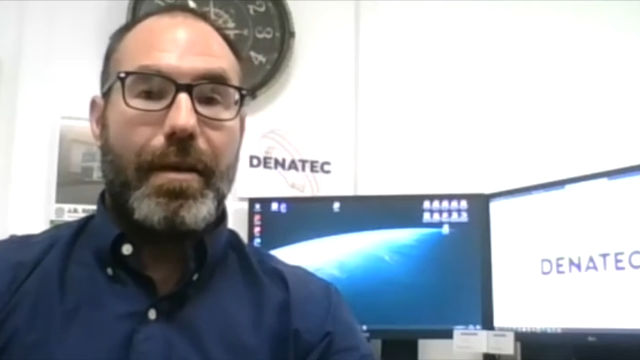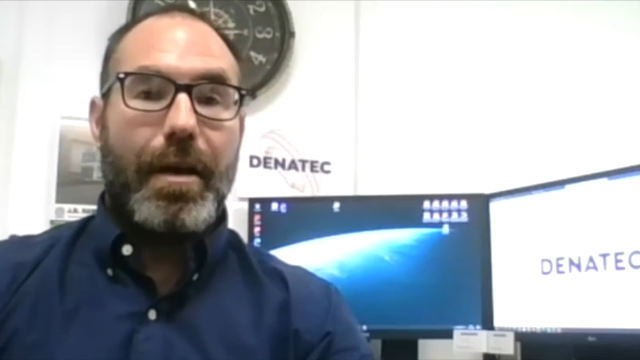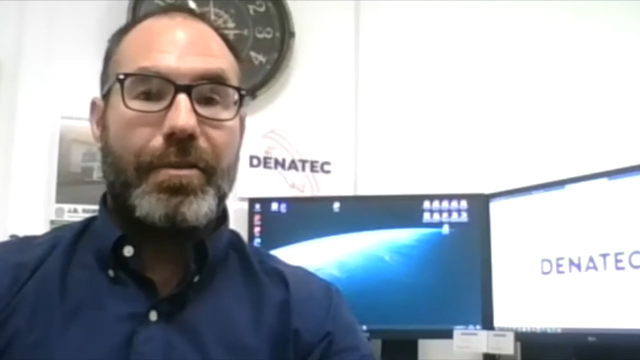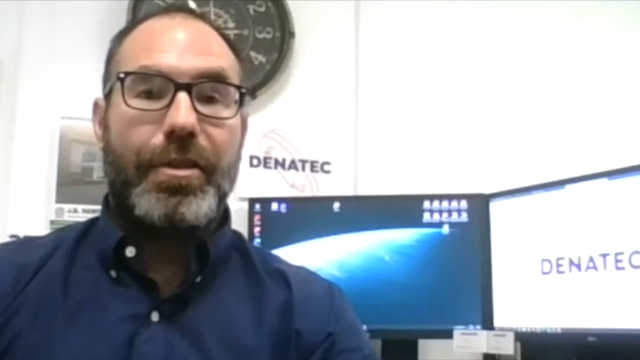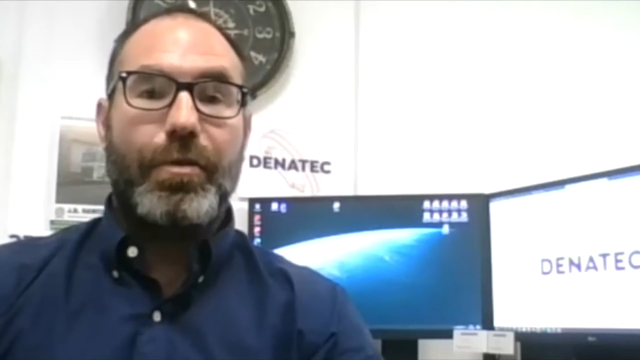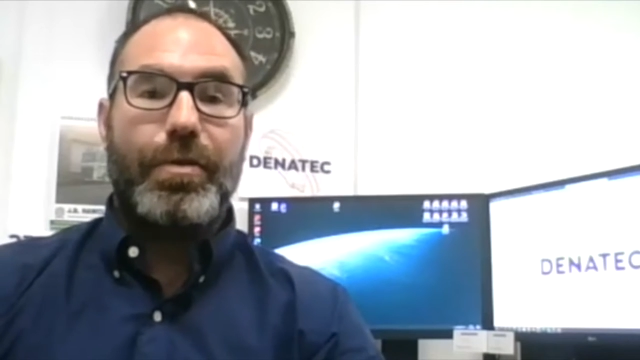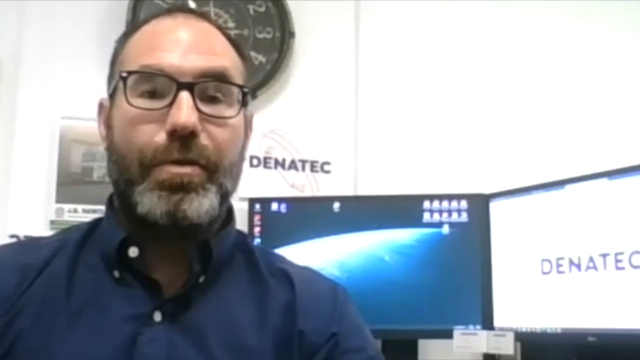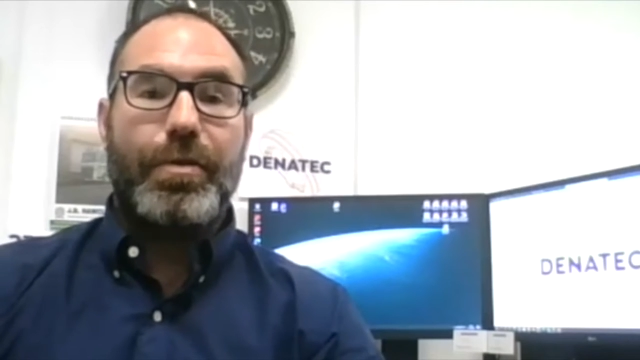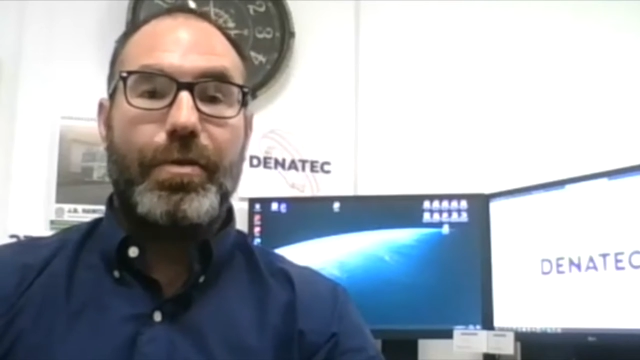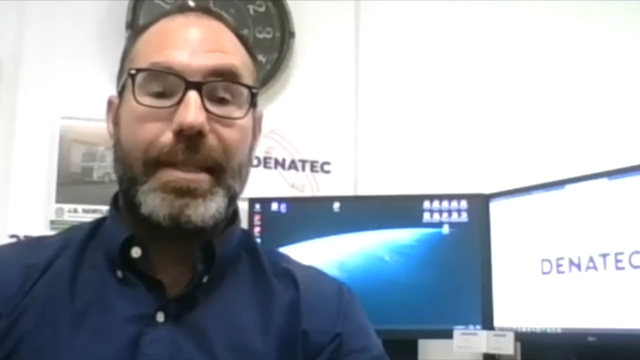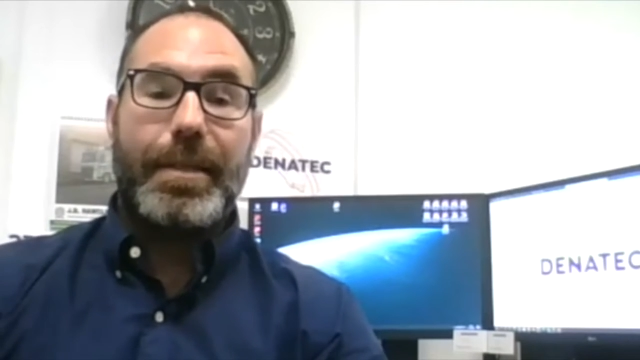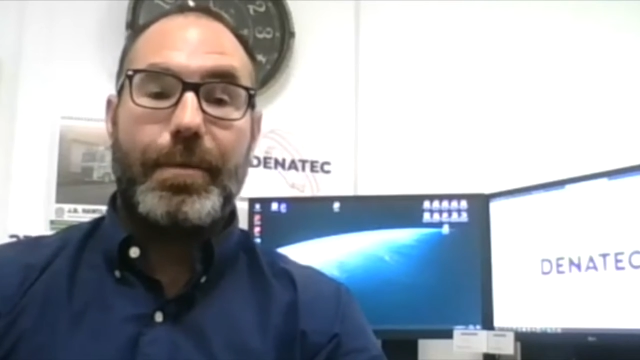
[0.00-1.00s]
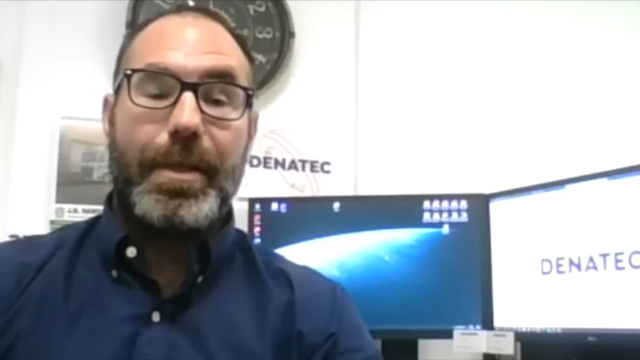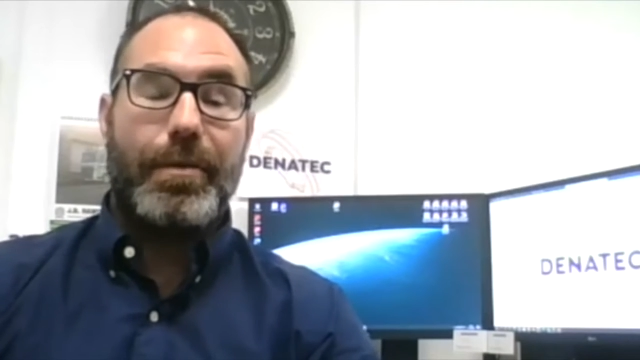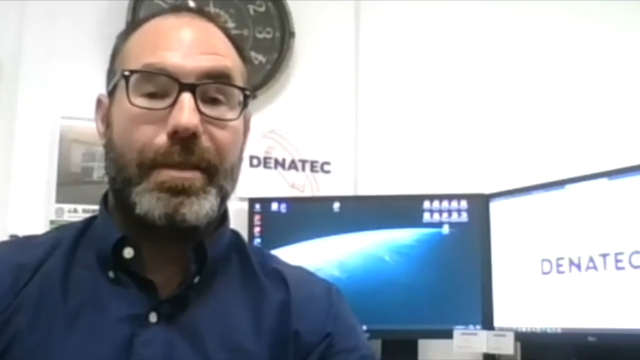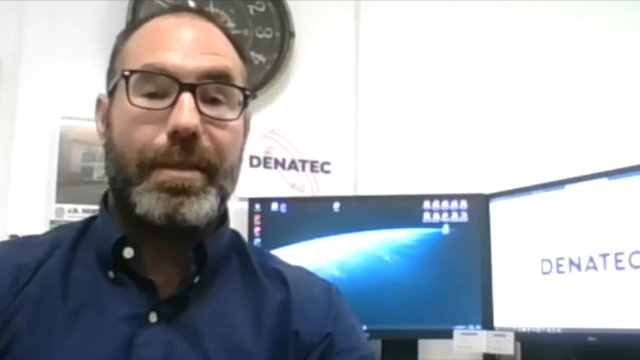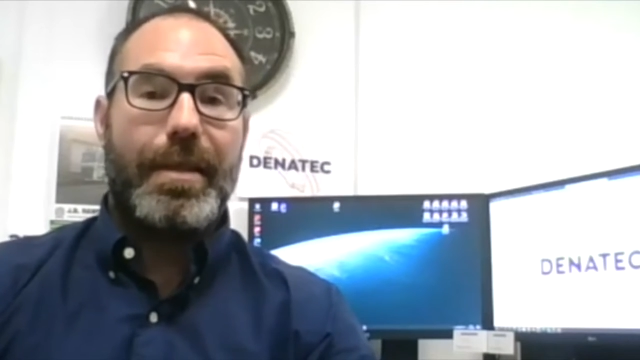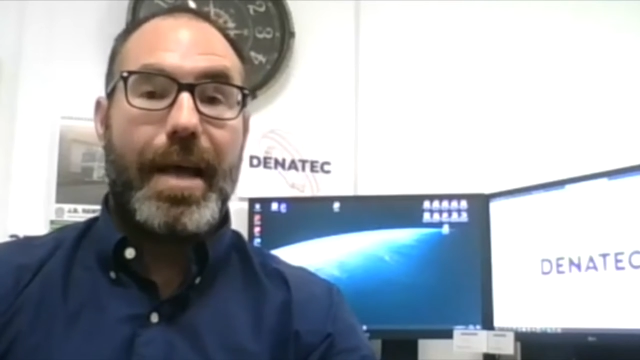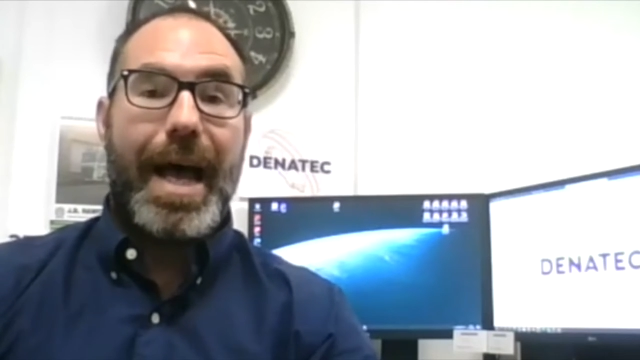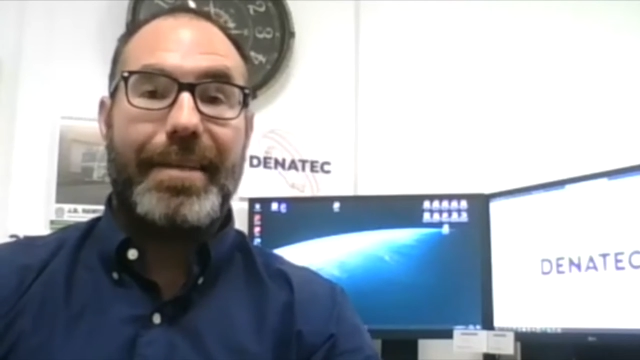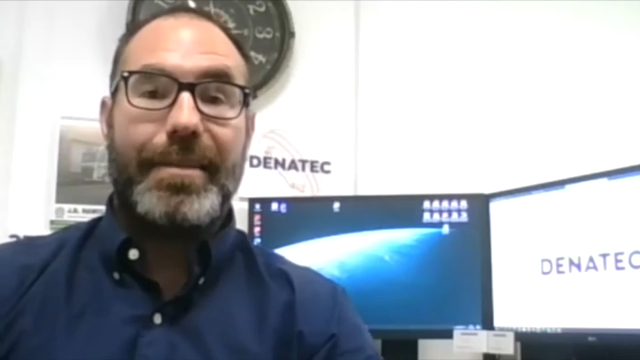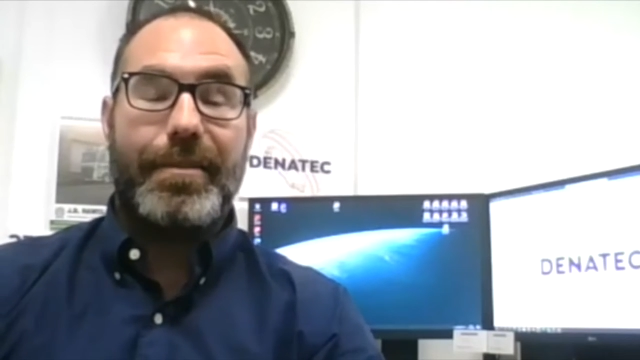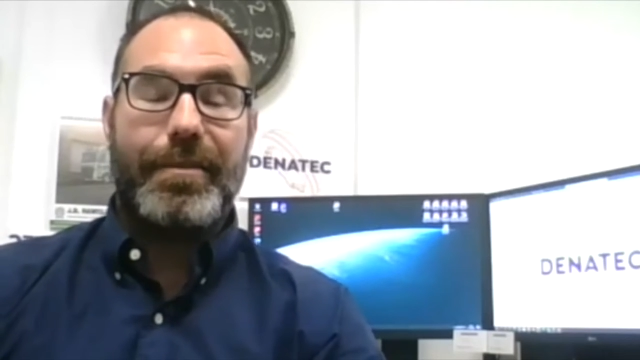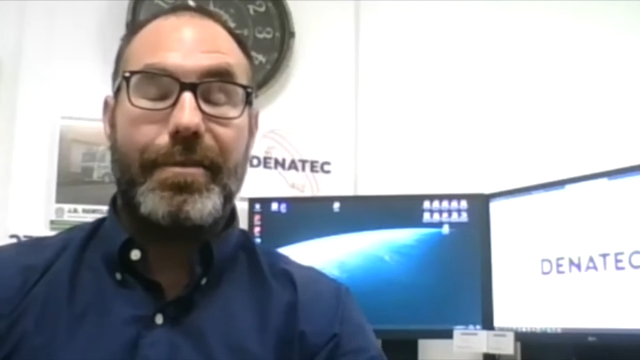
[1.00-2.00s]
associated with those
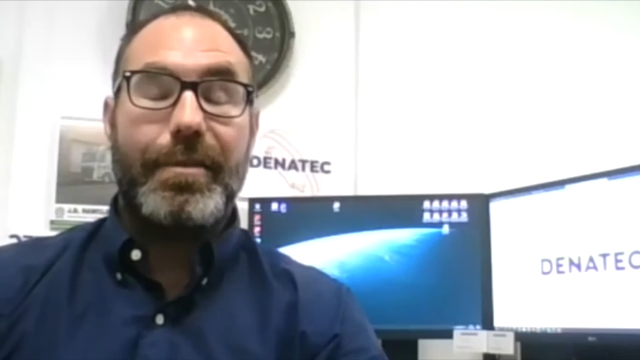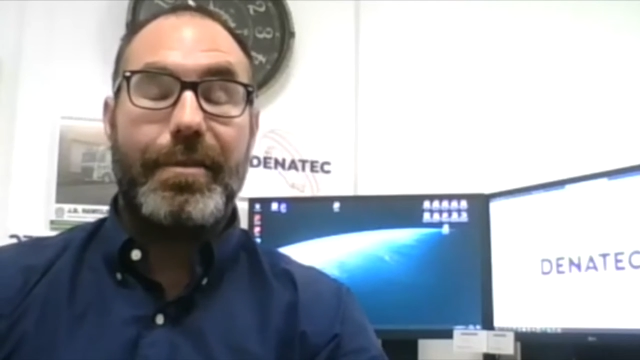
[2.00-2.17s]
hazards.